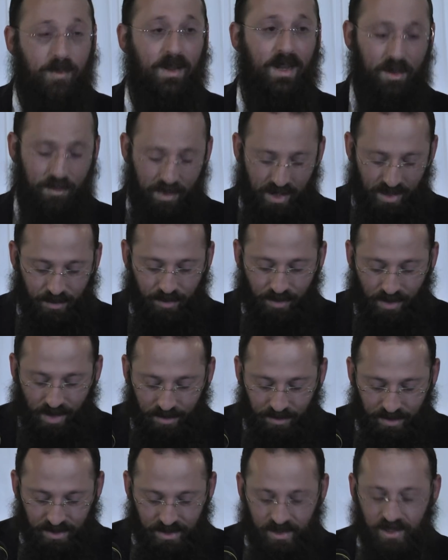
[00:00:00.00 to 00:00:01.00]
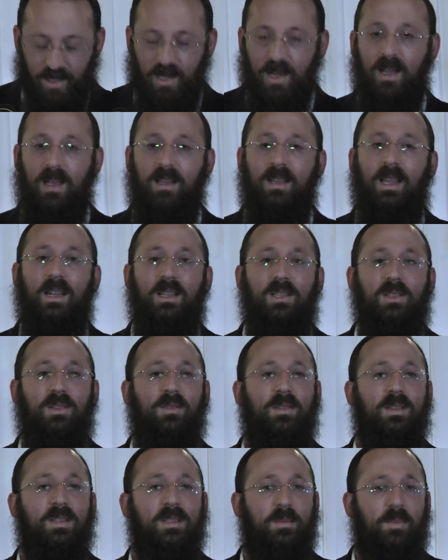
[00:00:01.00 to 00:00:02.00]
And I made a promise that as
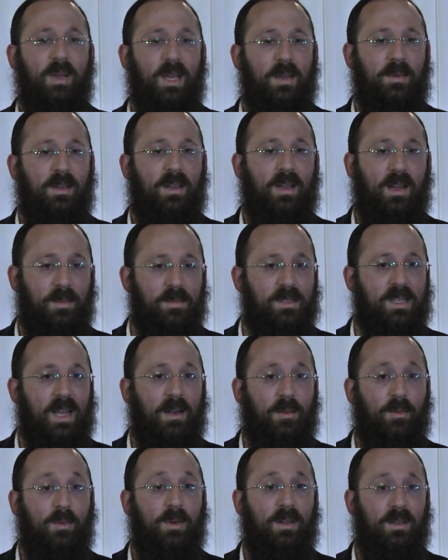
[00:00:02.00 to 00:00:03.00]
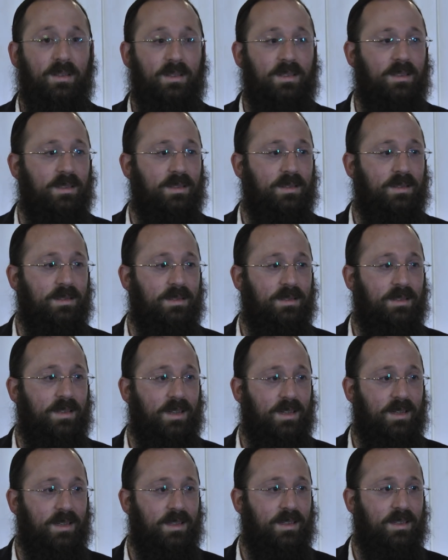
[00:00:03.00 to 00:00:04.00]
soon as the baby comes, I will
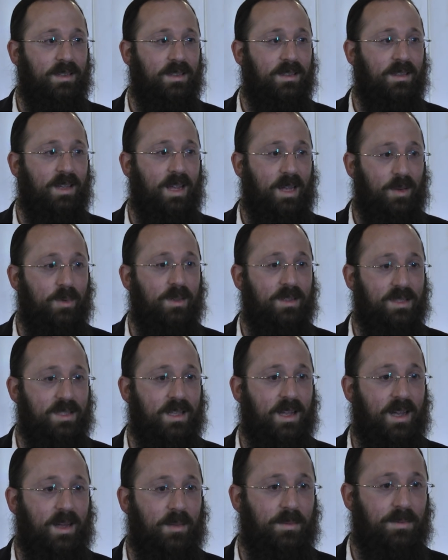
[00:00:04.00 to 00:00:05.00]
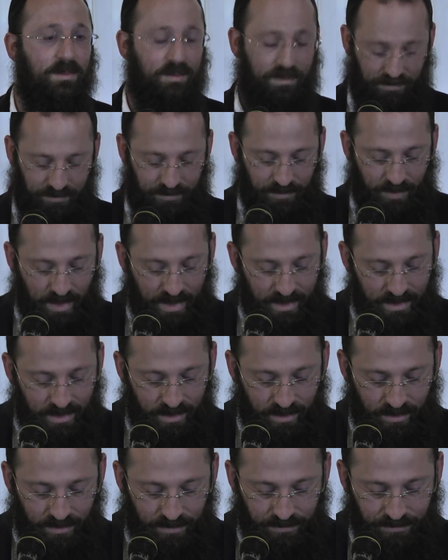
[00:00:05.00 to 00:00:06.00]
stop. But I
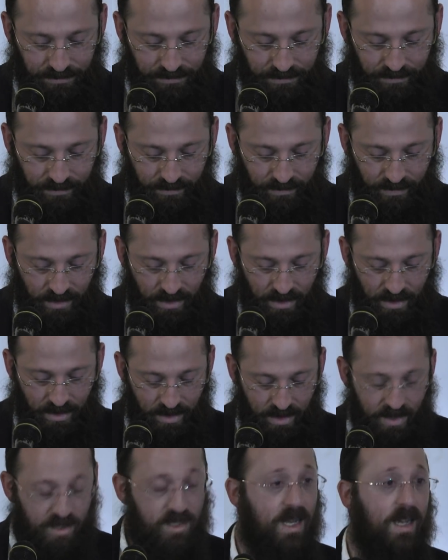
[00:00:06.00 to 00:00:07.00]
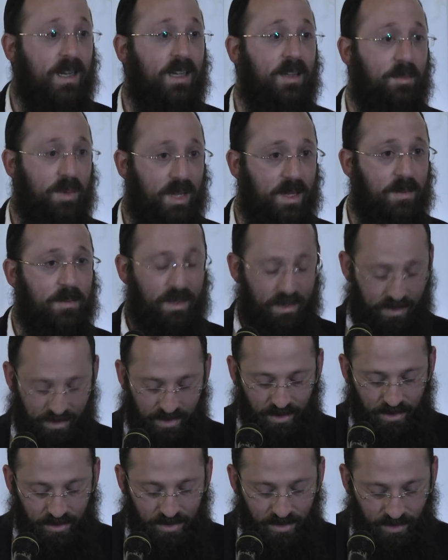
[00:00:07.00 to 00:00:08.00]
didn't. Second baby,
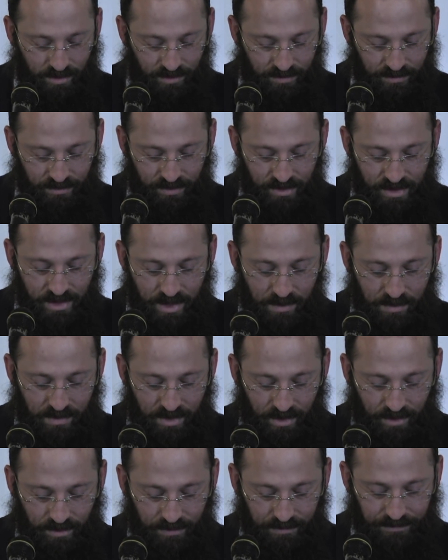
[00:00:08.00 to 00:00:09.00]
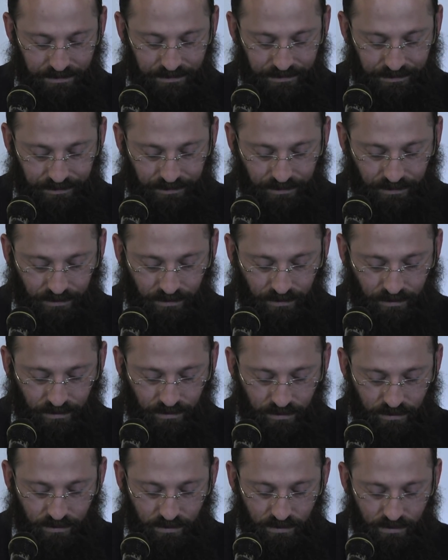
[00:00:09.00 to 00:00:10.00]
and also the same thing.
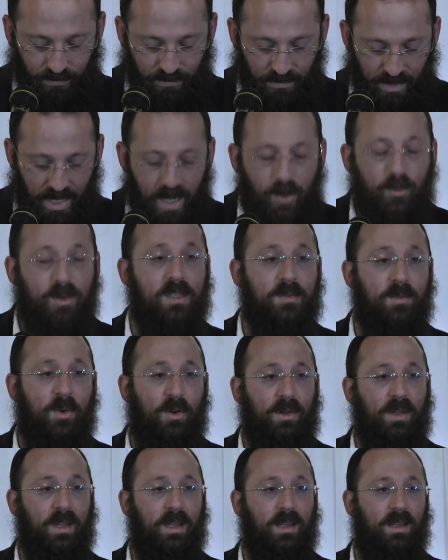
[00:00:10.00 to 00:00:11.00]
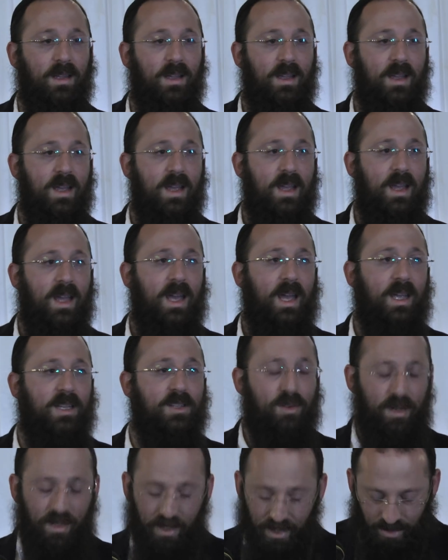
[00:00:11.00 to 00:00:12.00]
I was smoking and
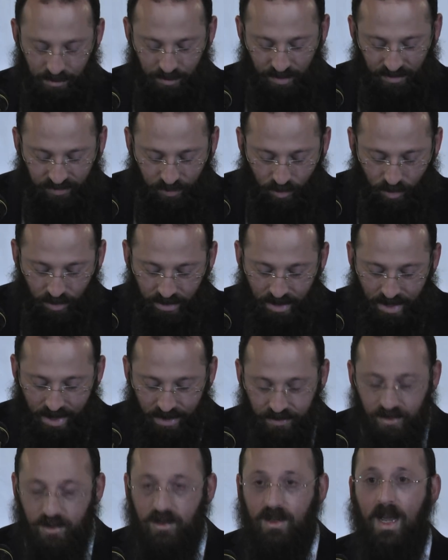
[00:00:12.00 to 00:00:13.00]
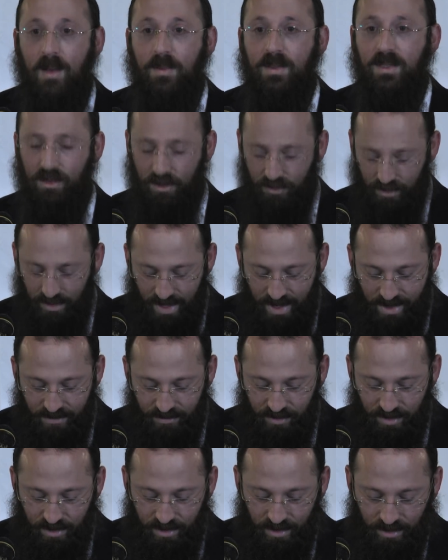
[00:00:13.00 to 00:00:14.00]
drinking before and after absolutely
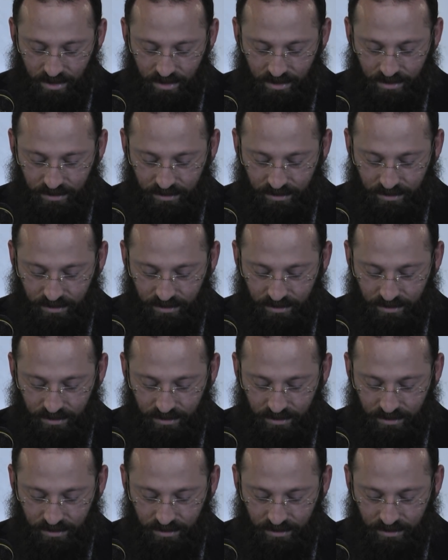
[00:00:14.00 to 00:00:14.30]
everything.